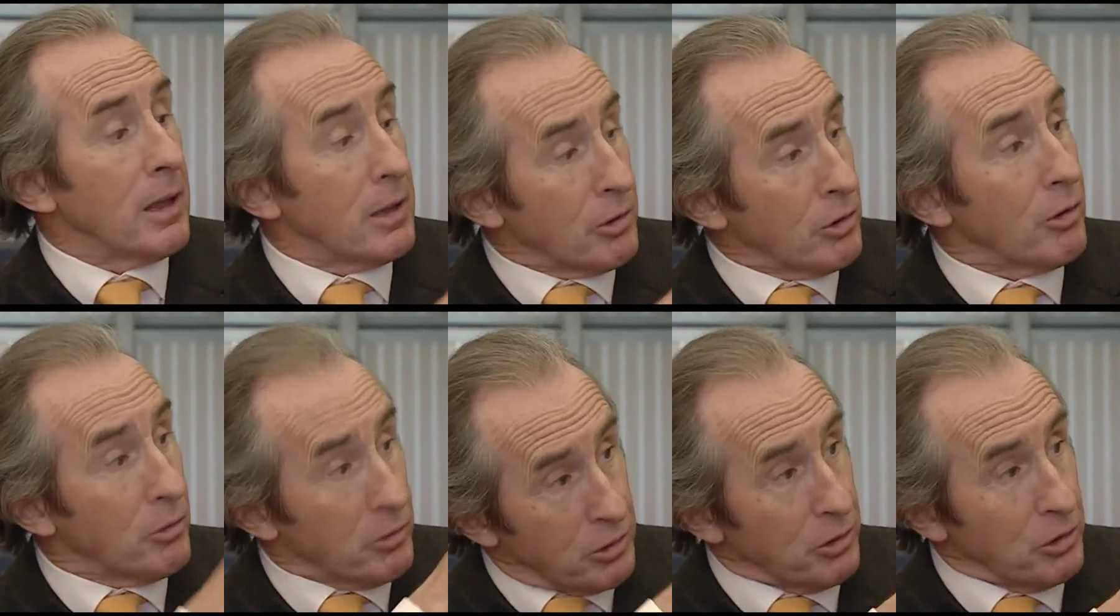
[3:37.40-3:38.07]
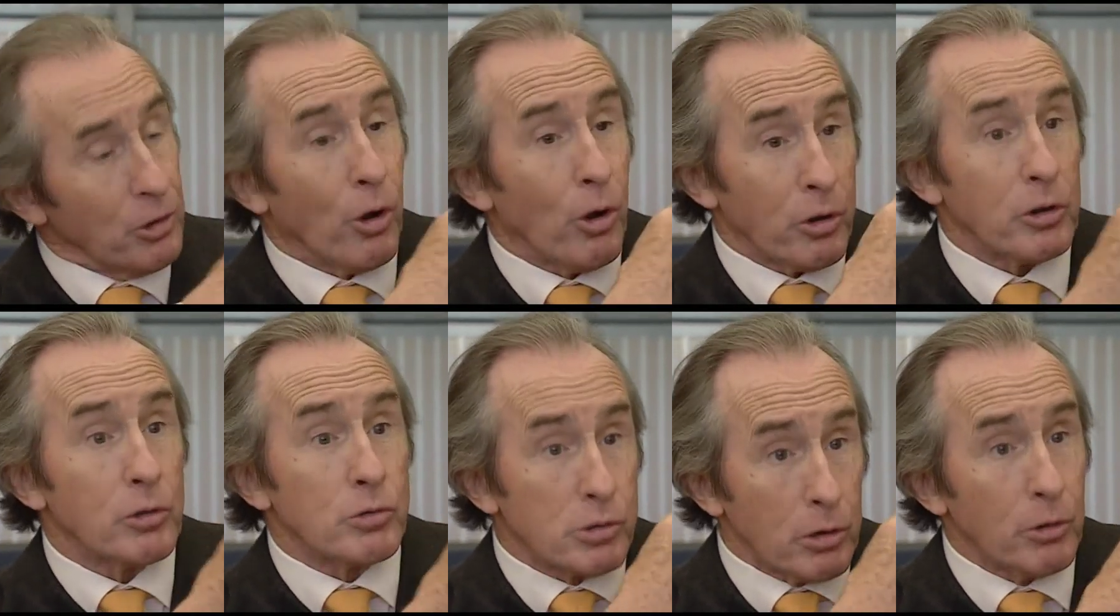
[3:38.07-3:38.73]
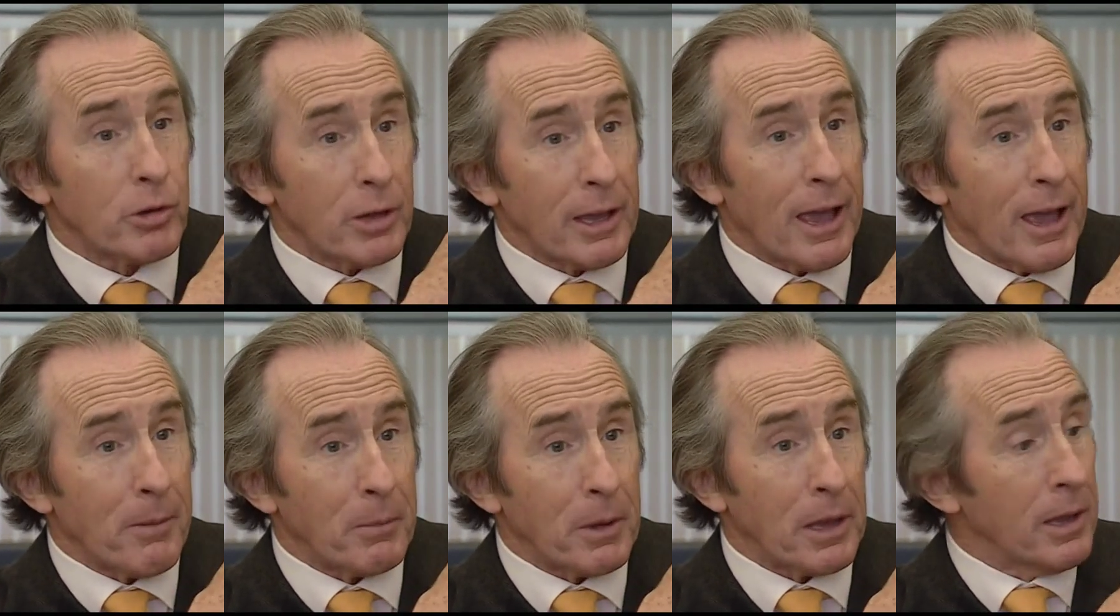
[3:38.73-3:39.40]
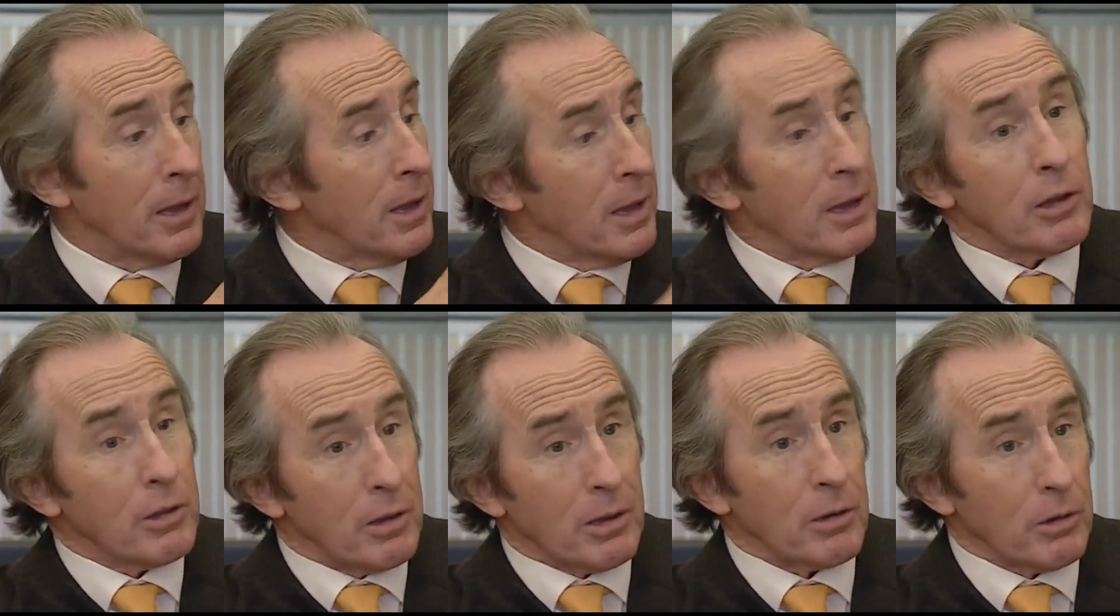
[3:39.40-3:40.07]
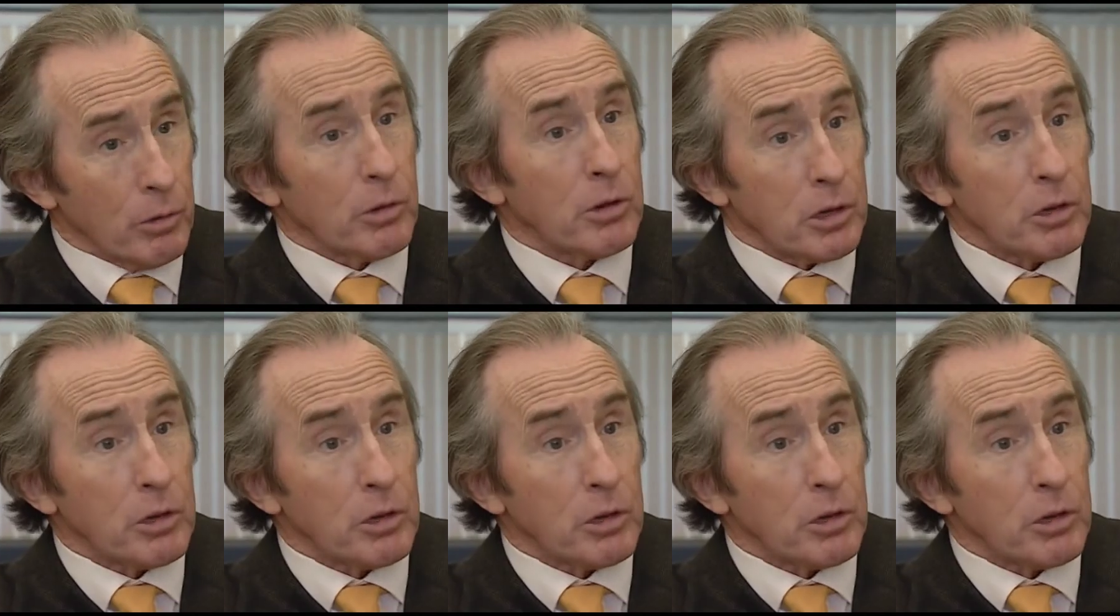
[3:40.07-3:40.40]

to, to Jochen, who's looking at me. Look at